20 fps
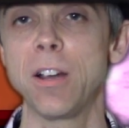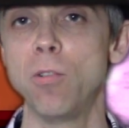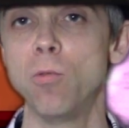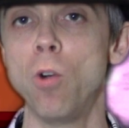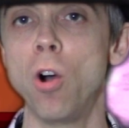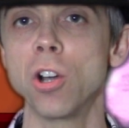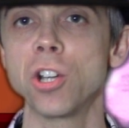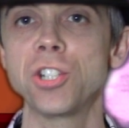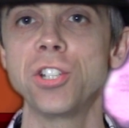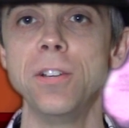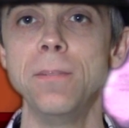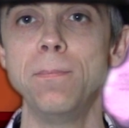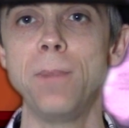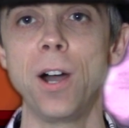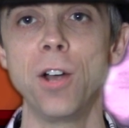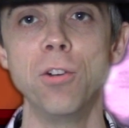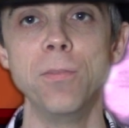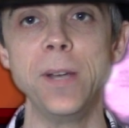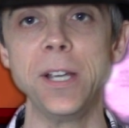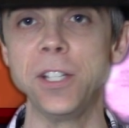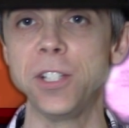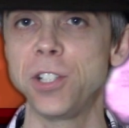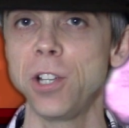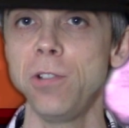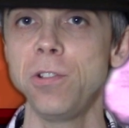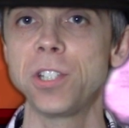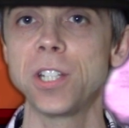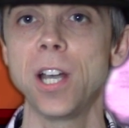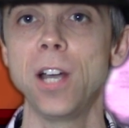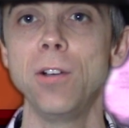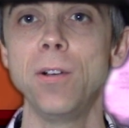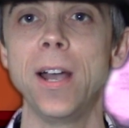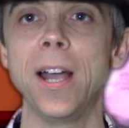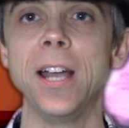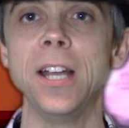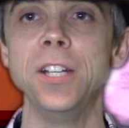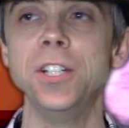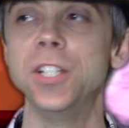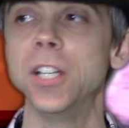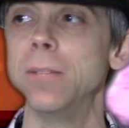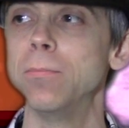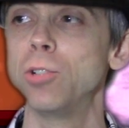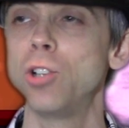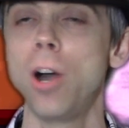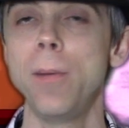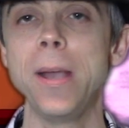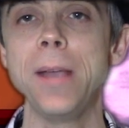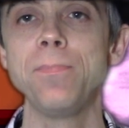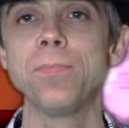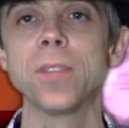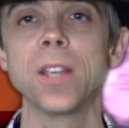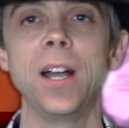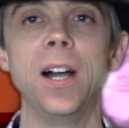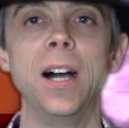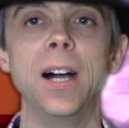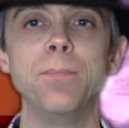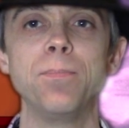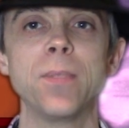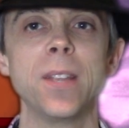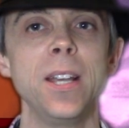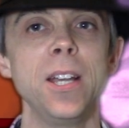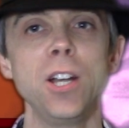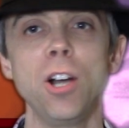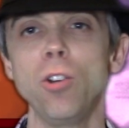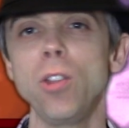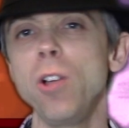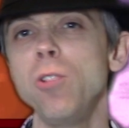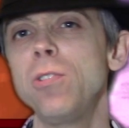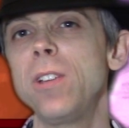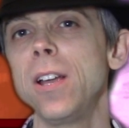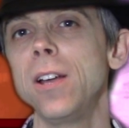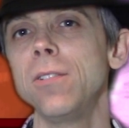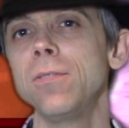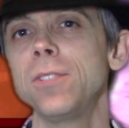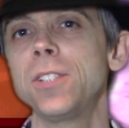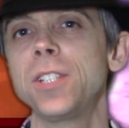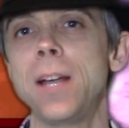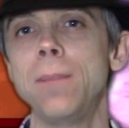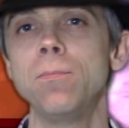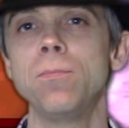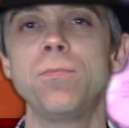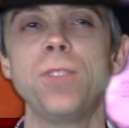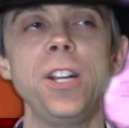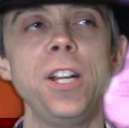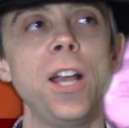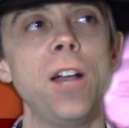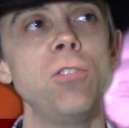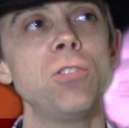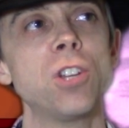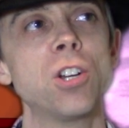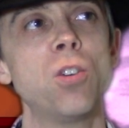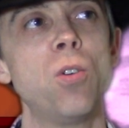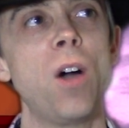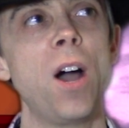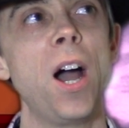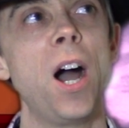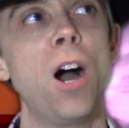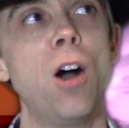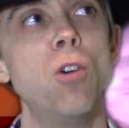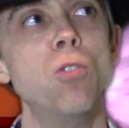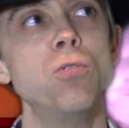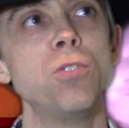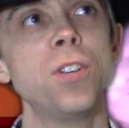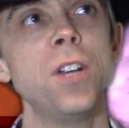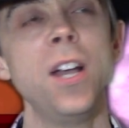watch them, by all means do so, and comment. Although some videos are quite old,